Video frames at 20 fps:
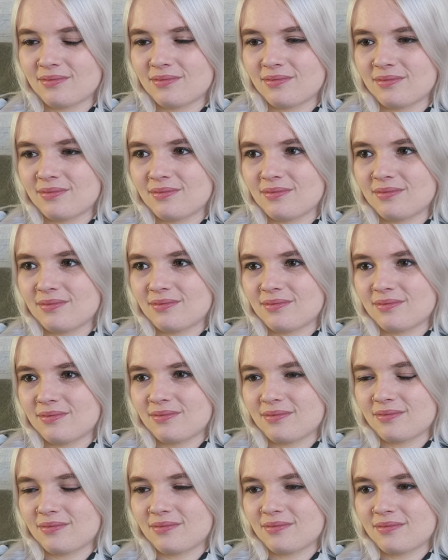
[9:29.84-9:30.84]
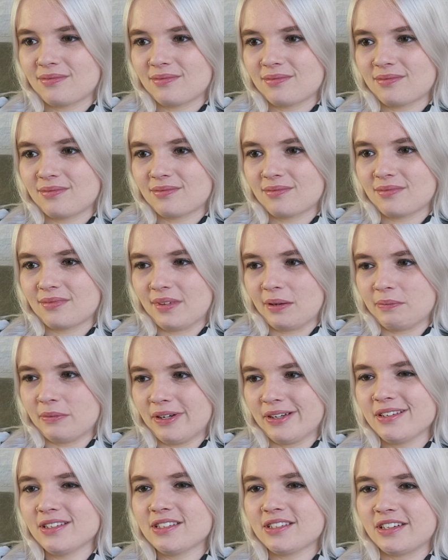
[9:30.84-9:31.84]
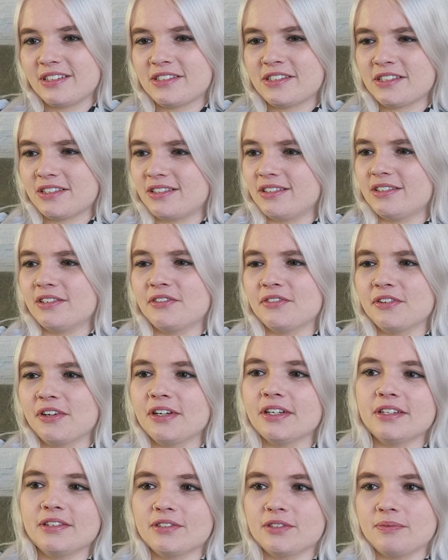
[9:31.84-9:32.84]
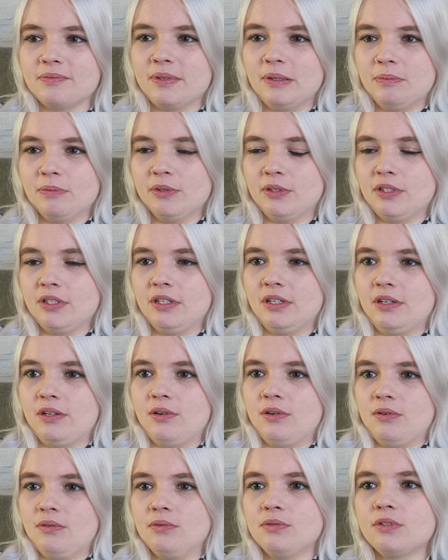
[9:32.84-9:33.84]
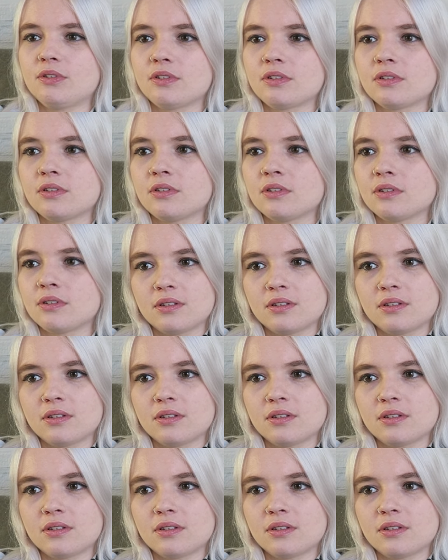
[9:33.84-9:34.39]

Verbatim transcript: We should get going. I'm kind of scared she's gonna run into people she knows.